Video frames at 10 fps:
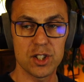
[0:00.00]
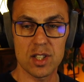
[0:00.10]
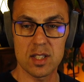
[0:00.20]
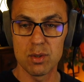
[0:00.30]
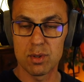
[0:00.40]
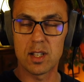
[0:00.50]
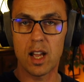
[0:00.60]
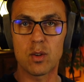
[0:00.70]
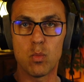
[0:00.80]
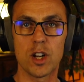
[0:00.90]
just use
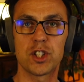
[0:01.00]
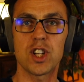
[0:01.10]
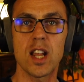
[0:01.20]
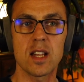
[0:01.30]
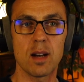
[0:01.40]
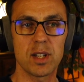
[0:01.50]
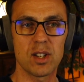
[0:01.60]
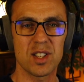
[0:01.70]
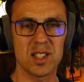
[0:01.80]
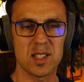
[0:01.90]
like one shaker,
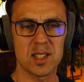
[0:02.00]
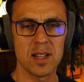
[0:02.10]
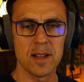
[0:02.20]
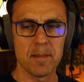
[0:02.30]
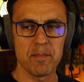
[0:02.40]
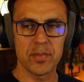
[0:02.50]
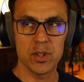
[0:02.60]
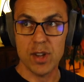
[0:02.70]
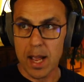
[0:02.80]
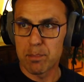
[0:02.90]
because
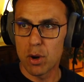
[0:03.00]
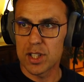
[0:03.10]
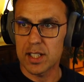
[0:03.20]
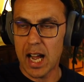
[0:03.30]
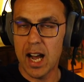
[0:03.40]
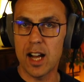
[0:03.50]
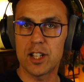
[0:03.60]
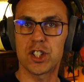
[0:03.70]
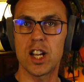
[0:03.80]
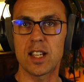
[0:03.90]
you can point at, a
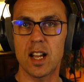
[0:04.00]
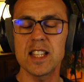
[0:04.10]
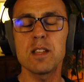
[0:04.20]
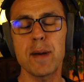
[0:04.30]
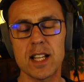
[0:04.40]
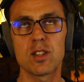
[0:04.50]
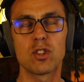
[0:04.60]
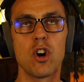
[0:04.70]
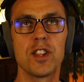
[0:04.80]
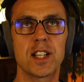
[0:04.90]
shaker. It depends
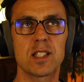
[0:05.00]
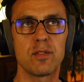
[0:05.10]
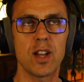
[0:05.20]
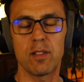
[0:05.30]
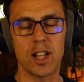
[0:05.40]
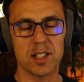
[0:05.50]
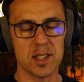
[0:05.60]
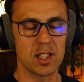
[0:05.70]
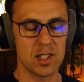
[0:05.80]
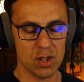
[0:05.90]
on context. If you have like a
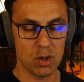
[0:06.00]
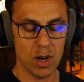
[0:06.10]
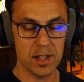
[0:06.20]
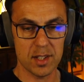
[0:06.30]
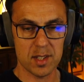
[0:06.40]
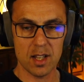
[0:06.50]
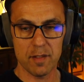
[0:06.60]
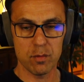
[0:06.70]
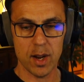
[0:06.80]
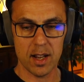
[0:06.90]
singer-songwriter
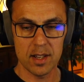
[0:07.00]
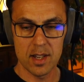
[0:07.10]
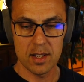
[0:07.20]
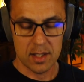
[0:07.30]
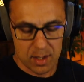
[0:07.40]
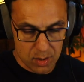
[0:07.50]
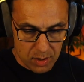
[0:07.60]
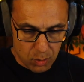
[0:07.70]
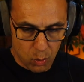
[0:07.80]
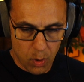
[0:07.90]
stuff where it's
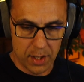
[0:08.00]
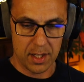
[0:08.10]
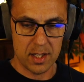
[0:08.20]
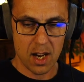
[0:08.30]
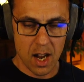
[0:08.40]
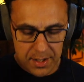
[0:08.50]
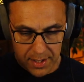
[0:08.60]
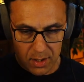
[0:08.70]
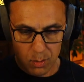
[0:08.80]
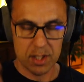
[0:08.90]
one guitar and
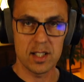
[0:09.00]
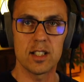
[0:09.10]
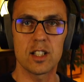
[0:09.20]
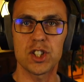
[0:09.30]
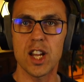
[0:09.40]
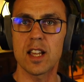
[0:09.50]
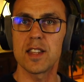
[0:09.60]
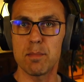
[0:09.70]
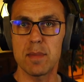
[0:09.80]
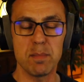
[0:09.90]
then you want a little shaker,
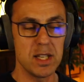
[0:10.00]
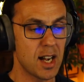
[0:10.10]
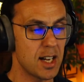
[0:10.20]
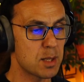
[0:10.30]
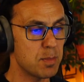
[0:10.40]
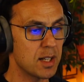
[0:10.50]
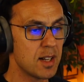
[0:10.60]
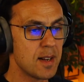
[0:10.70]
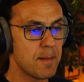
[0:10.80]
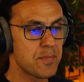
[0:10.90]
that may be nice. But
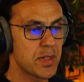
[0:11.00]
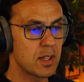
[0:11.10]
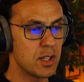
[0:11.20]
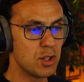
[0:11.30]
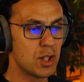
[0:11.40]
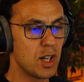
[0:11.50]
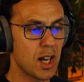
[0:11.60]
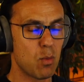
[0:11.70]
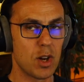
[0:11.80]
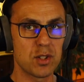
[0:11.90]
usually
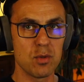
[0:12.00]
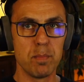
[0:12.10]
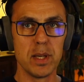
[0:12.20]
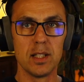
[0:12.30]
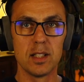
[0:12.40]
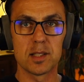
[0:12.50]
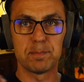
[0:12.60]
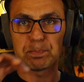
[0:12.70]
I want to build